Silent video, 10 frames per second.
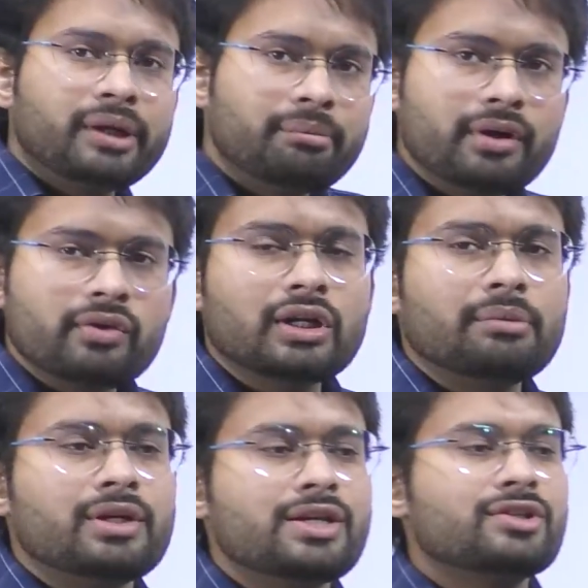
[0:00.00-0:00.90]
primitive
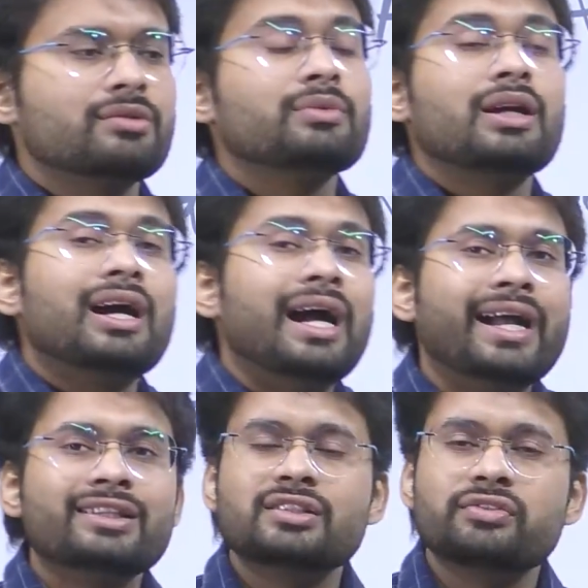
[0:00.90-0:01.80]
communism,
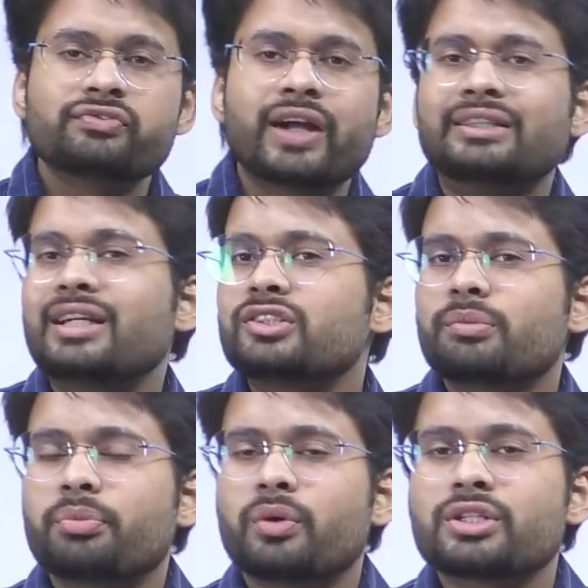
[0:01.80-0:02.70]
as the factors
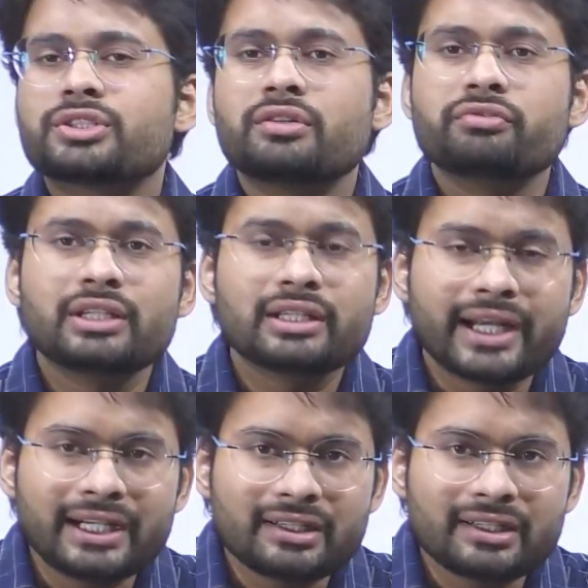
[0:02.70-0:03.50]
of production will